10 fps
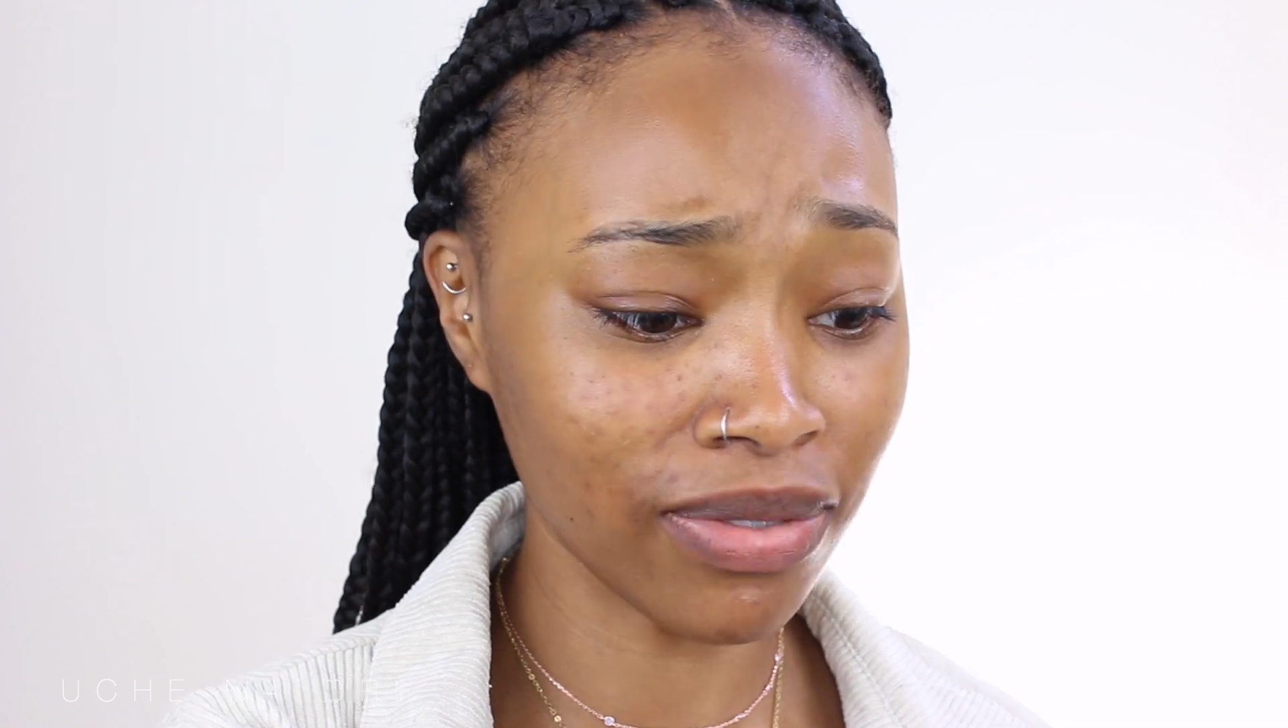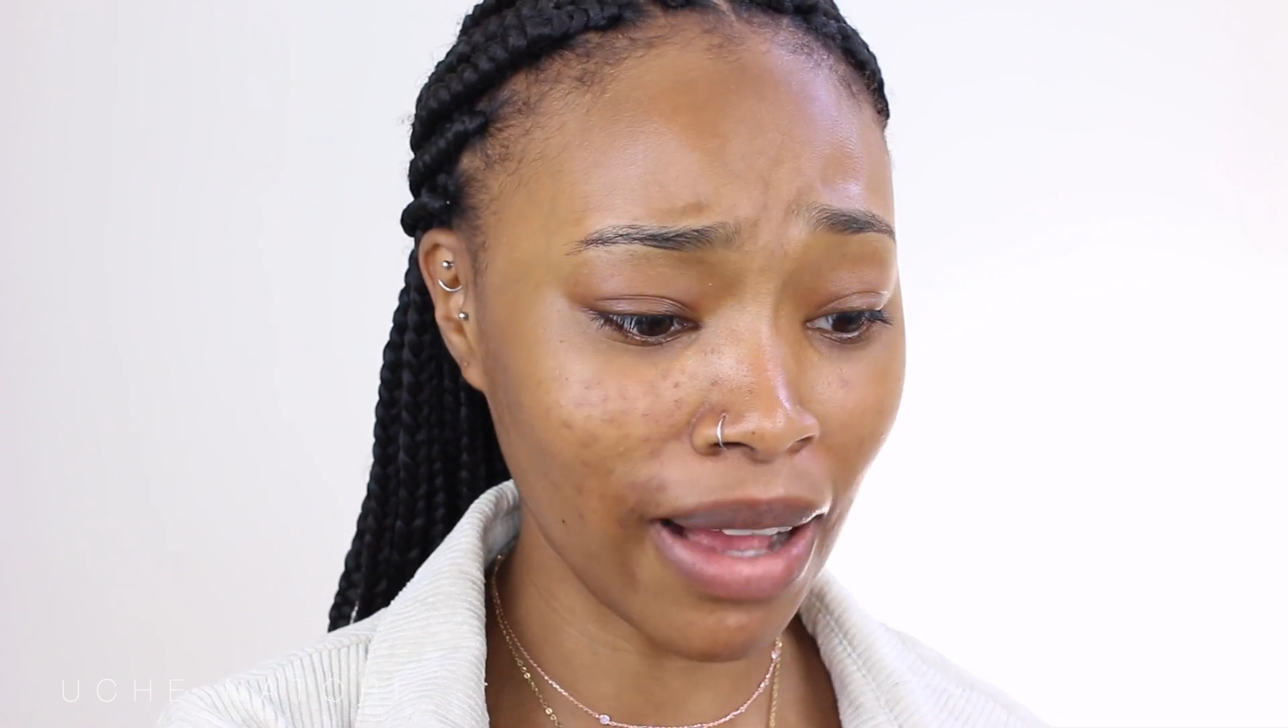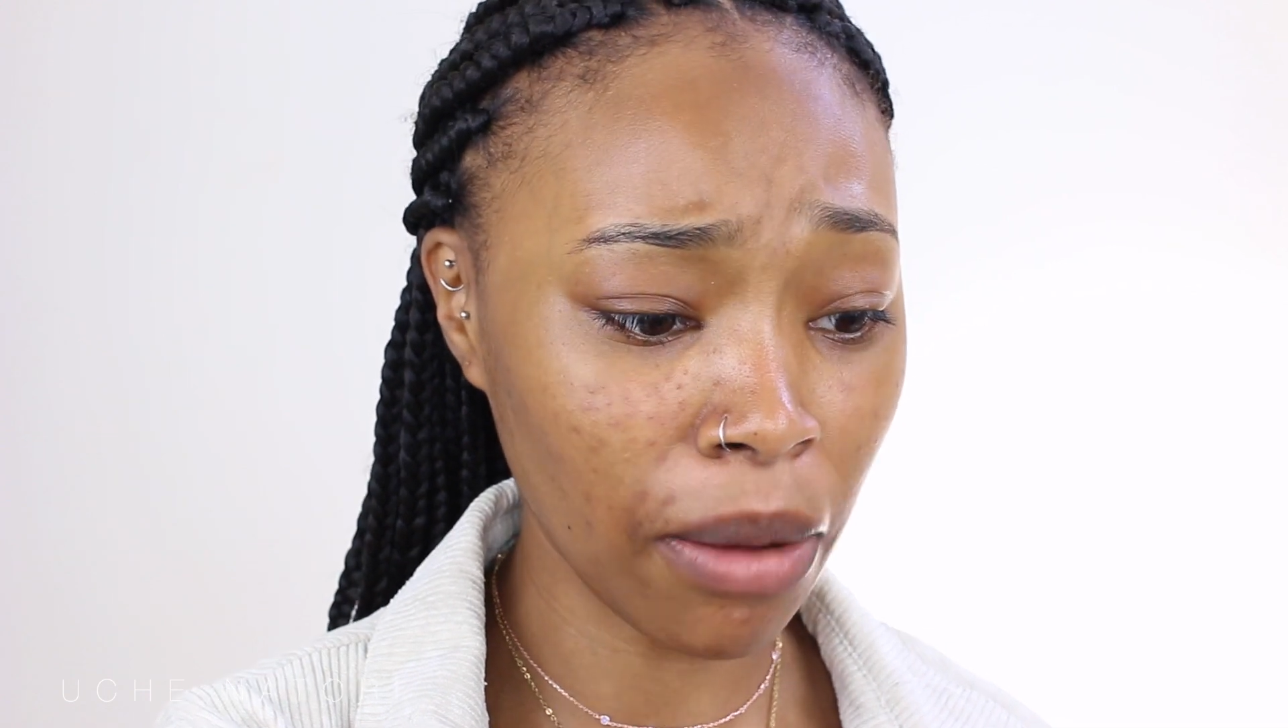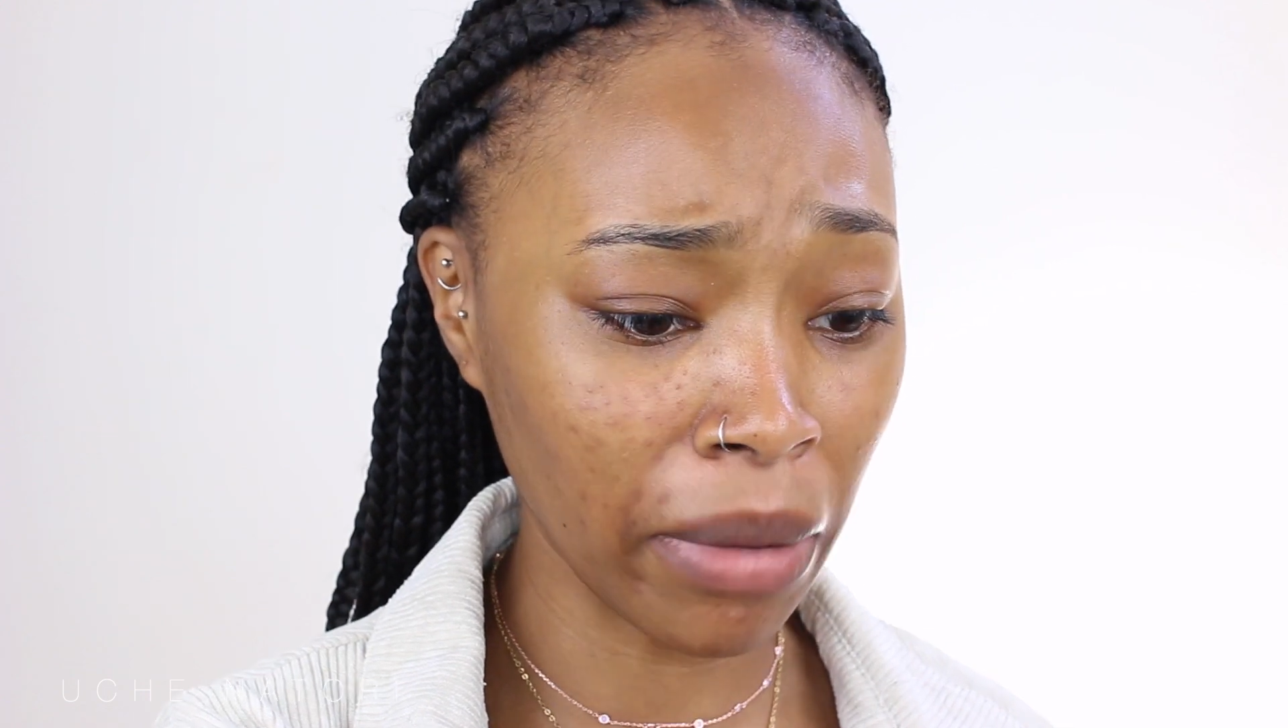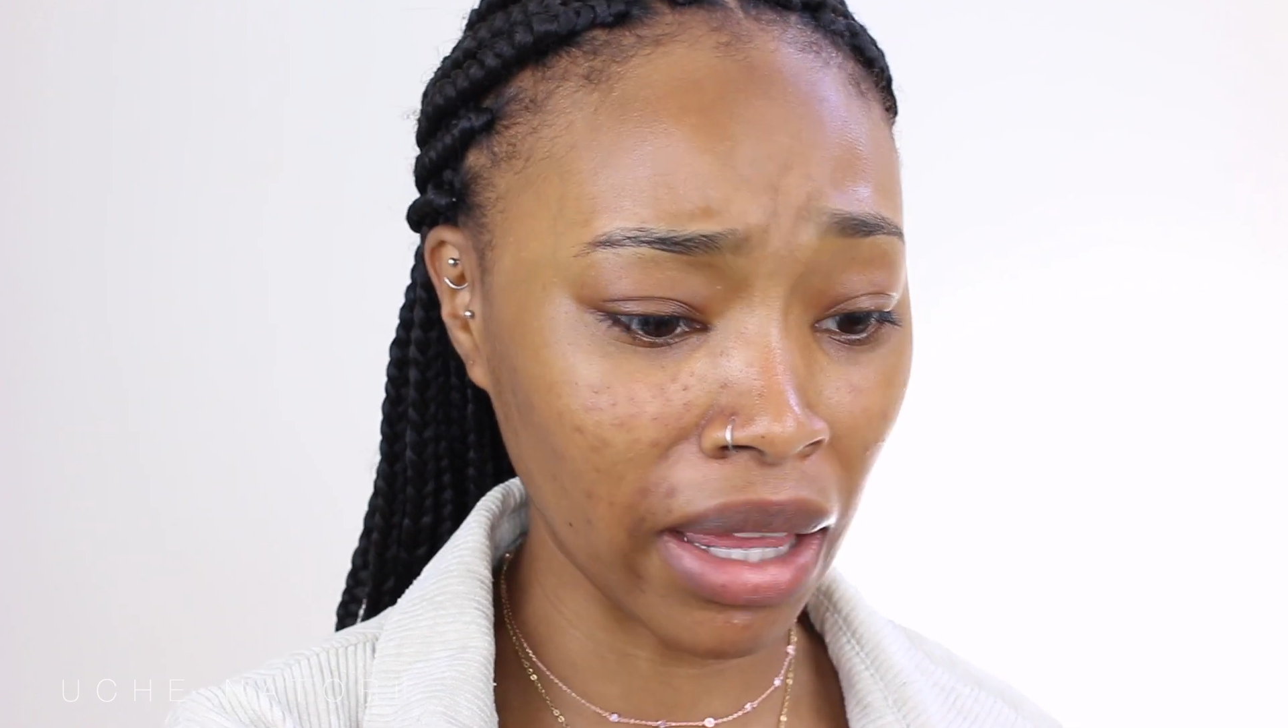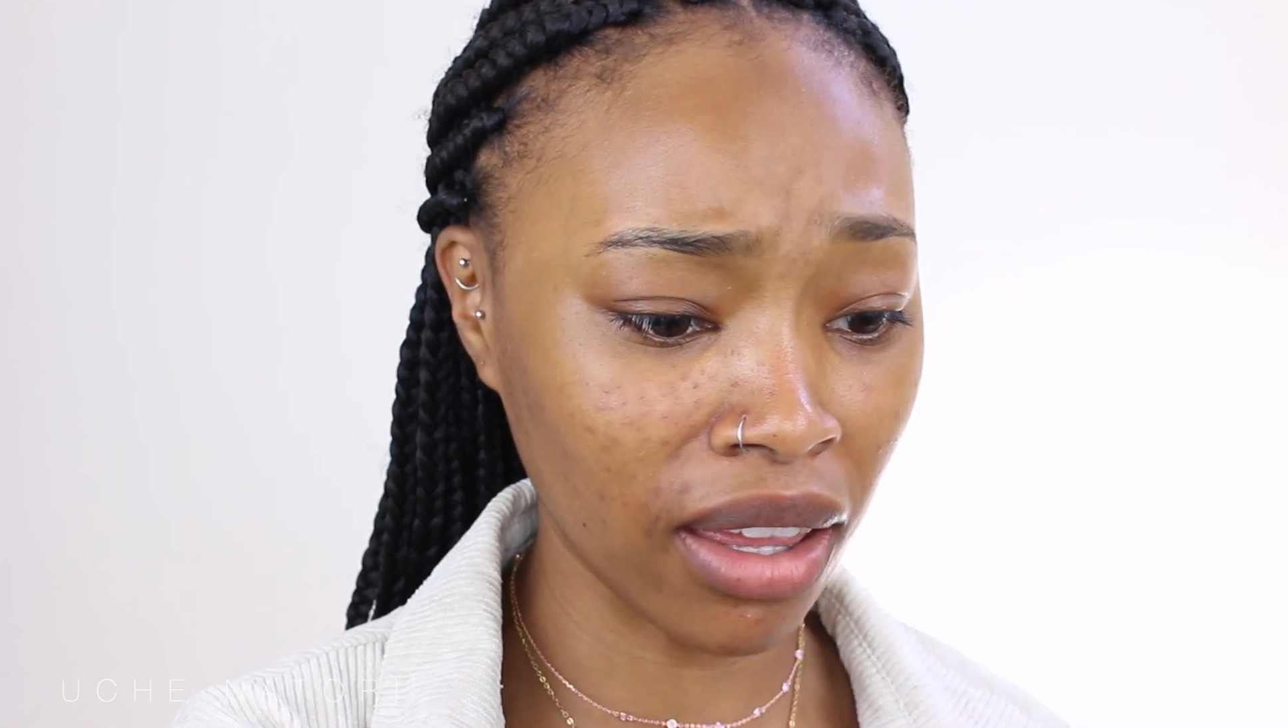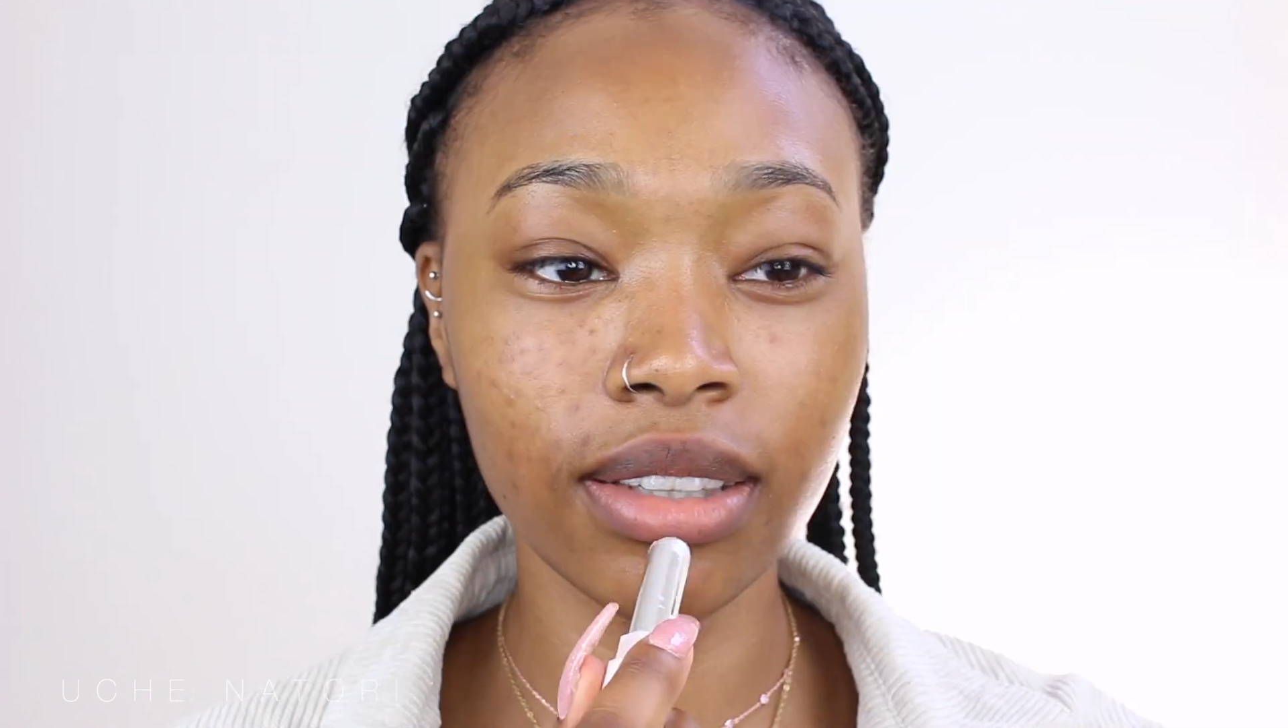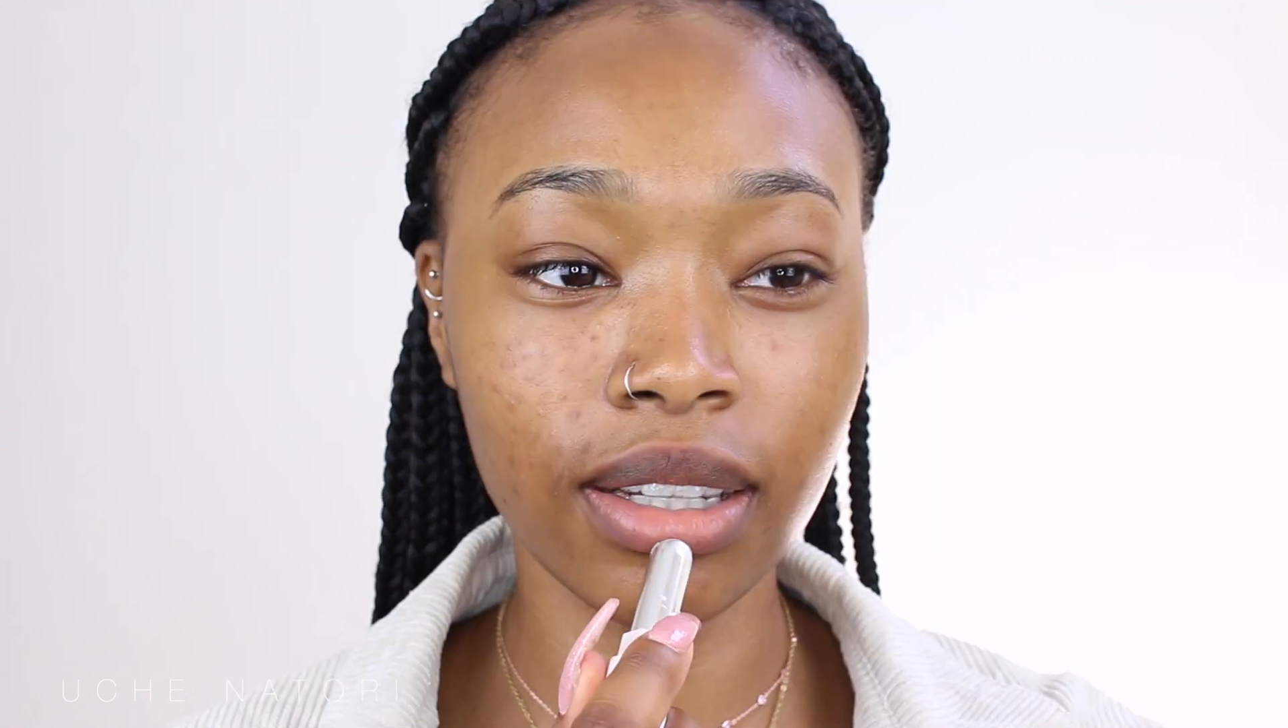has found me.